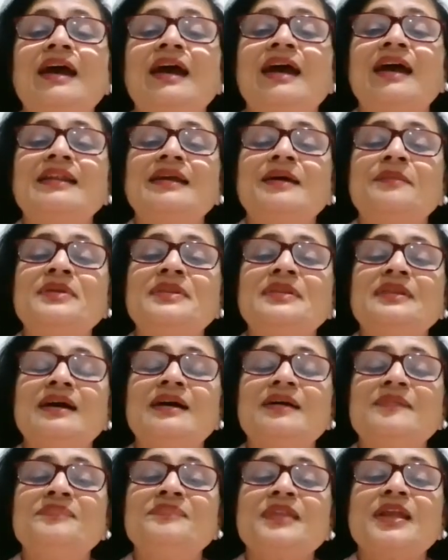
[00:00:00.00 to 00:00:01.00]
And
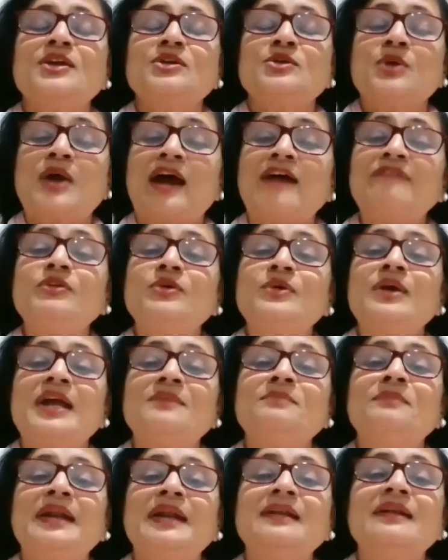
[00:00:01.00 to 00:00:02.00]
Abita, you have to
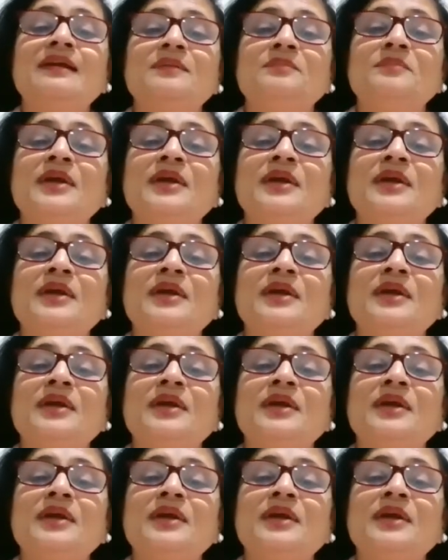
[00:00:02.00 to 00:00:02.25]
get better